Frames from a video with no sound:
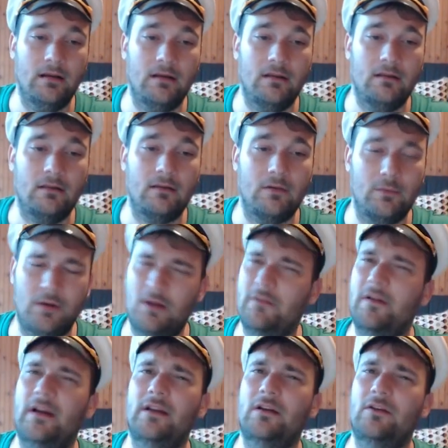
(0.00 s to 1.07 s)
the real
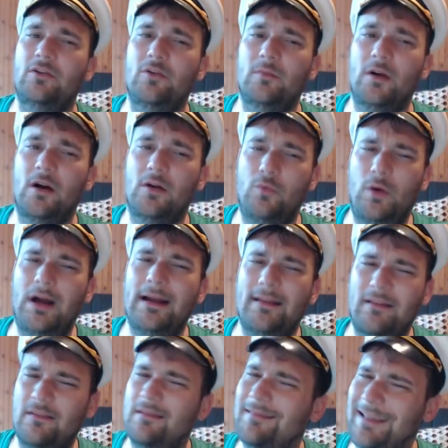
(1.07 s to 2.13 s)
value of Doomguard, why
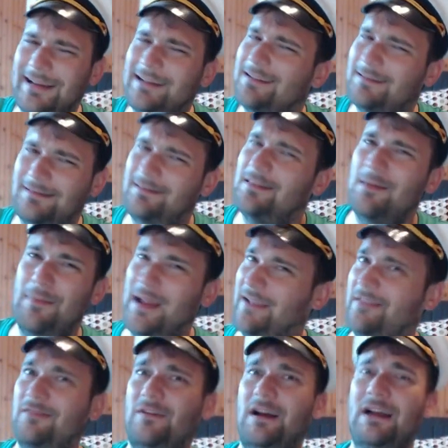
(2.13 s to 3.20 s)
it's like the
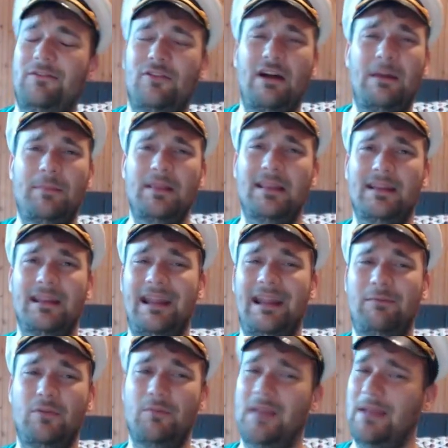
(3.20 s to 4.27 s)
best 5-drop in the
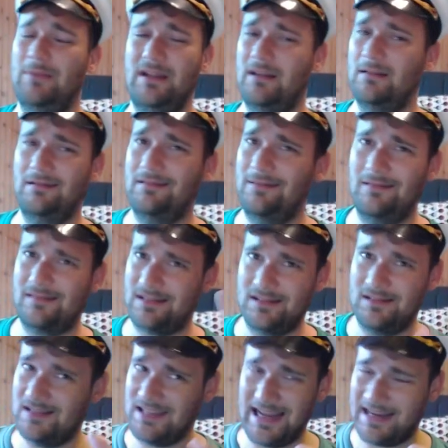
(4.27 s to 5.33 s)
game, or maybe
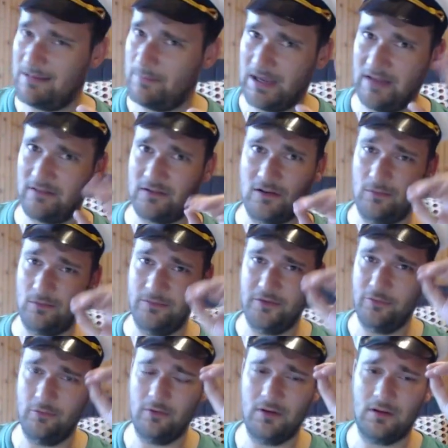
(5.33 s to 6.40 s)
second best to
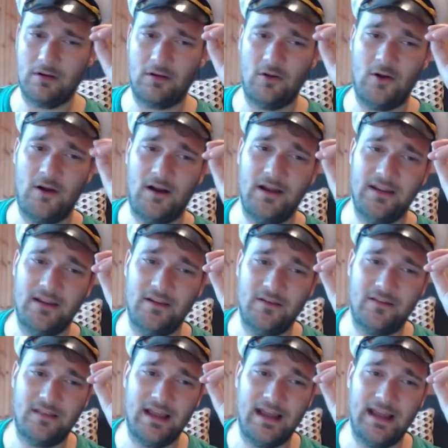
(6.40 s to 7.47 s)
Druid of the Claw,
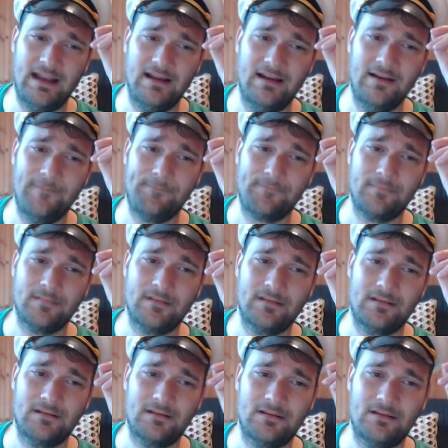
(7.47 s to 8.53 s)
is that
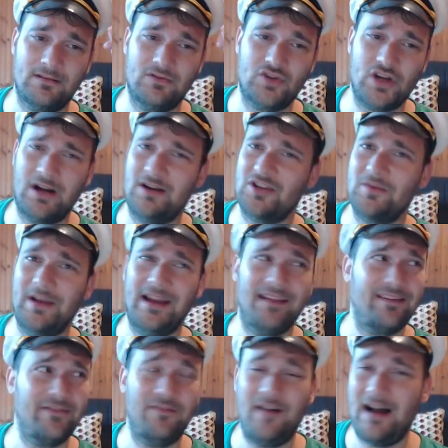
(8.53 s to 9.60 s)
charge, man.
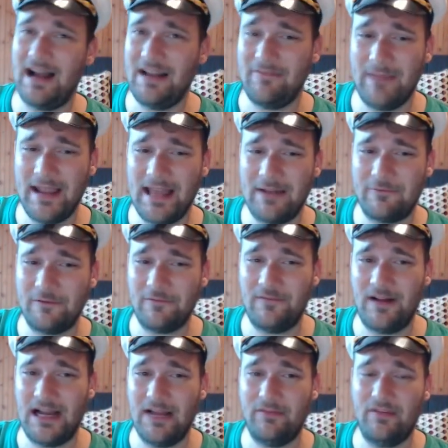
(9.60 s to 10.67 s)
It's a 5 mana for
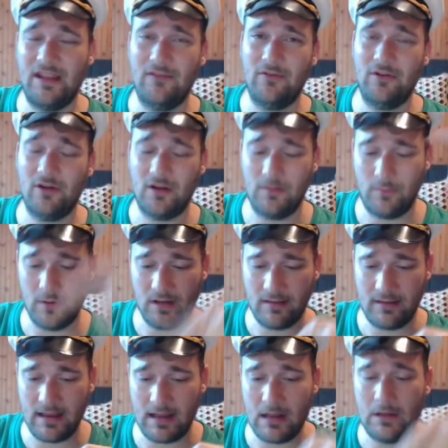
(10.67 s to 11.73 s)
5/7. You're going to put it
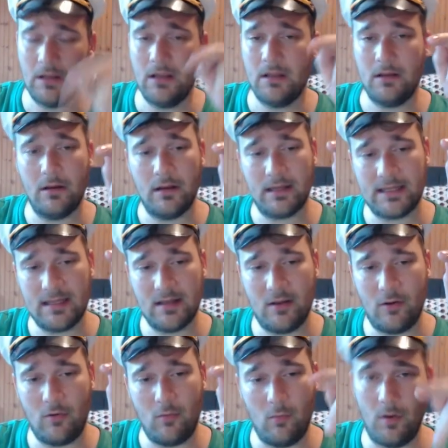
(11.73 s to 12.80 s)
down. You're going to
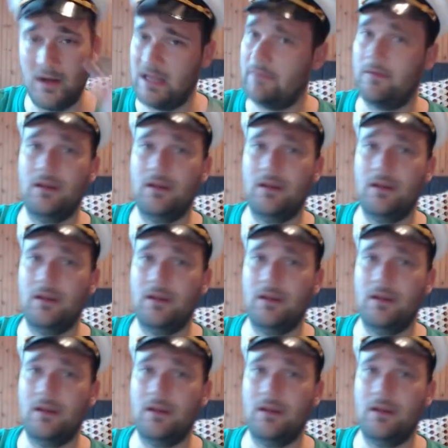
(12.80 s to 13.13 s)
kill whatever you